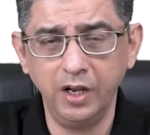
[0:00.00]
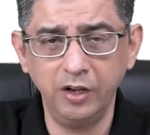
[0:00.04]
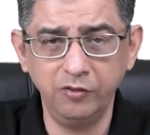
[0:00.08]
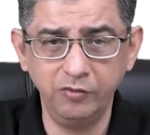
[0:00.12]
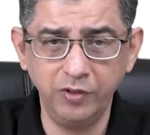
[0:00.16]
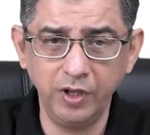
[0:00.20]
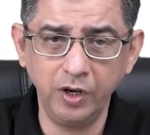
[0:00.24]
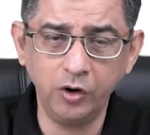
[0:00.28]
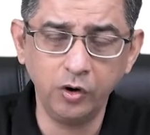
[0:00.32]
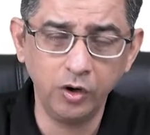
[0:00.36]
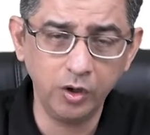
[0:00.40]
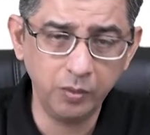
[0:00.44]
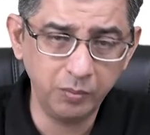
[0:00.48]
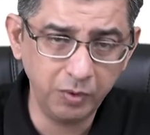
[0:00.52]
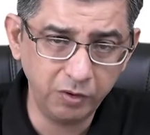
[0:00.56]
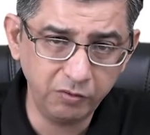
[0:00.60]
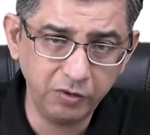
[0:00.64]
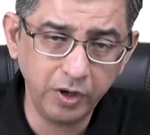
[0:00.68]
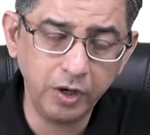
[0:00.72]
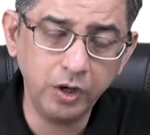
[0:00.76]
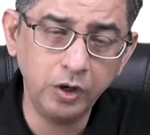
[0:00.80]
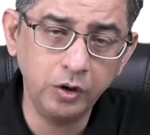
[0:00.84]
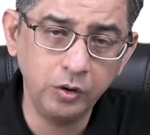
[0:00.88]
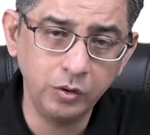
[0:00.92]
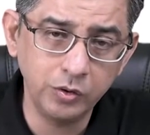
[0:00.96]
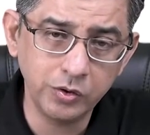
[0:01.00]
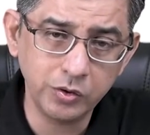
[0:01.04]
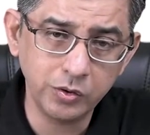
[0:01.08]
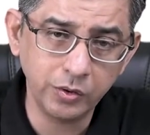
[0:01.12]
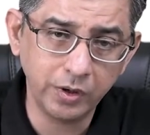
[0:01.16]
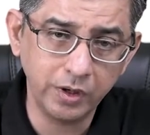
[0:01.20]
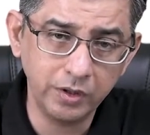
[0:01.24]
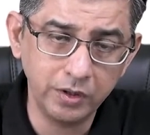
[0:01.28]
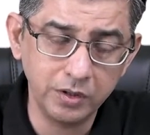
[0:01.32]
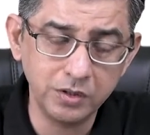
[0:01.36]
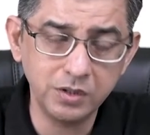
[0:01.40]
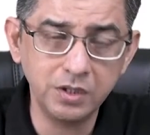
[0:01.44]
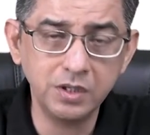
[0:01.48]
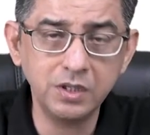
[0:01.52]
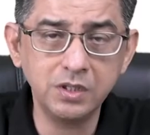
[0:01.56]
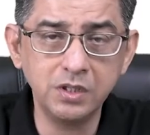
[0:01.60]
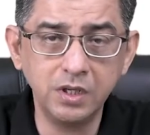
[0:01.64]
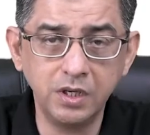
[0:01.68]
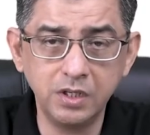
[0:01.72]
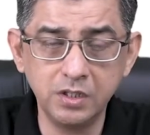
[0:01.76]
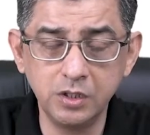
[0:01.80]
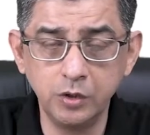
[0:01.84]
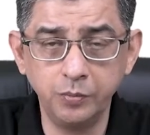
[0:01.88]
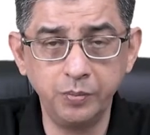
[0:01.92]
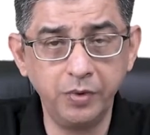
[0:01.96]
if they're going to be very close together, 6
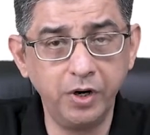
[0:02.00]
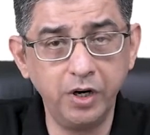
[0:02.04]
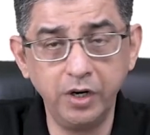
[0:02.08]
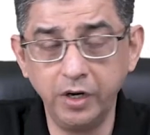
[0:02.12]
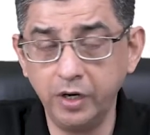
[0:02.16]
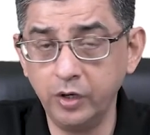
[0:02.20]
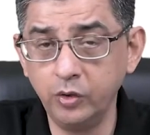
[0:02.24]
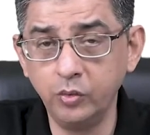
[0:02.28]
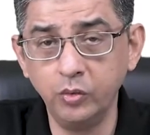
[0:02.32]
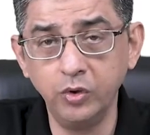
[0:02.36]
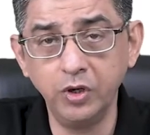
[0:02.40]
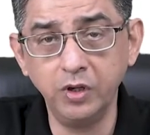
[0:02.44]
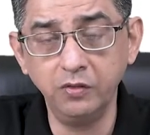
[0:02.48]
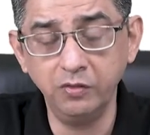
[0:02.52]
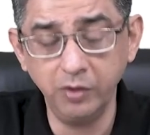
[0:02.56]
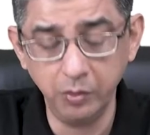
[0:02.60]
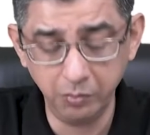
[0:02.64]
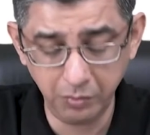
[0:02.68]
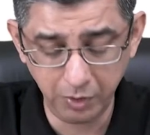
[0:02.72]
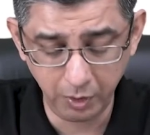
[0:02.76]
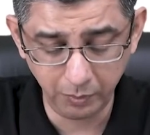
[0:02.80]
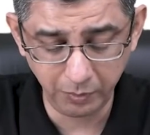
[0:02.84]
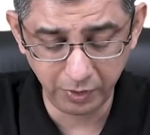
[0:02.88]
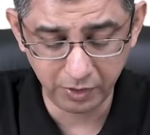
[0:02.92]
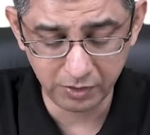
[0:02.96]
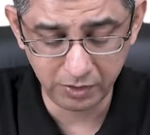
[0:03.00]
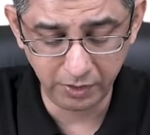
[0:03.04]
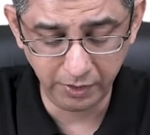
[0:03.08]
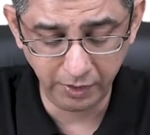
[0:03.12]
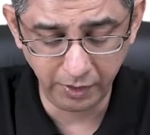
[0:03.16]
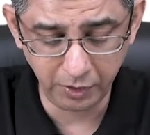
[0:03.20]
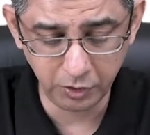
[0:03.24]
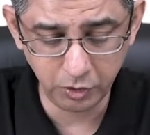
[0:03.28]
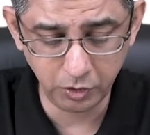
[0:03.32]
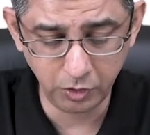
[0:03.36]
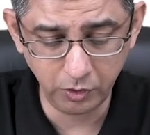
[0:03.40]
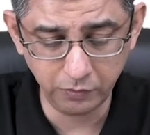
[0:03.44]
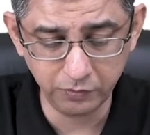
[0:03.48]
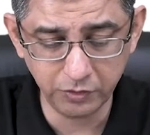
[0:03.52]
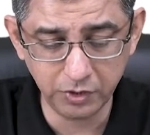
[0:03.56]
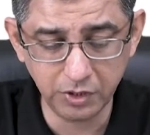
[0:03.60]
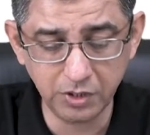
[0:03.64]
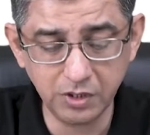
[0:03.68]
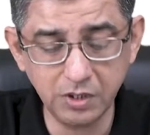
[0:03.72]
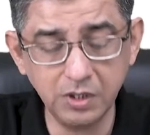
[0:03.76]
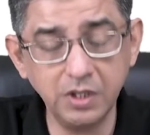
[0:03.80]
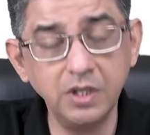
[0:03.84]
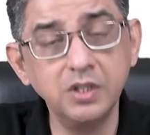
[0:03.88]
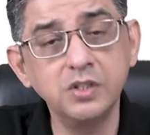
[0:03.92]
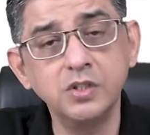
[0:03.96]
hours apart, it could even be a presentation of
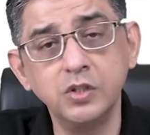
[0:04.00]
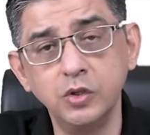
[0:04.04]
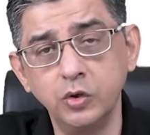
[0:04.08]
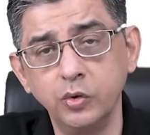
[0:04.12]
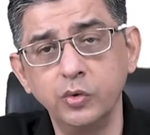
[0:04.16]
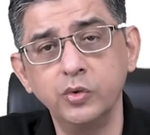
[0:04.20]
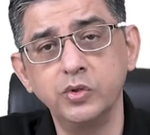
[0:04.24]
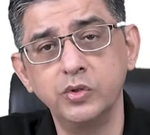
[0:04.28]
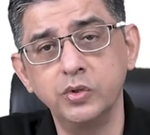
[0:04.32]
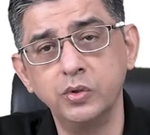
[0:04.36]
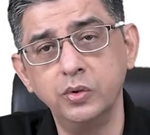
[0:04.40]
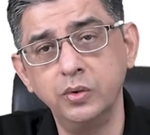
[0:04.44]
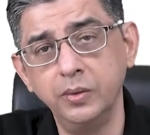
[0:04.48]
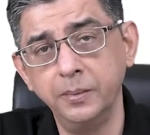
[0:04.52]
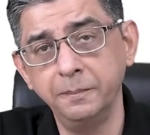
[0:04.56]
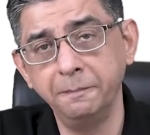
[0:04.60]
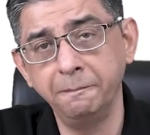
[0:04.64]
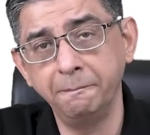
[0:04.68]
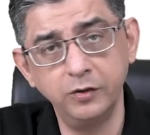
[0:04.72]
GCSE also.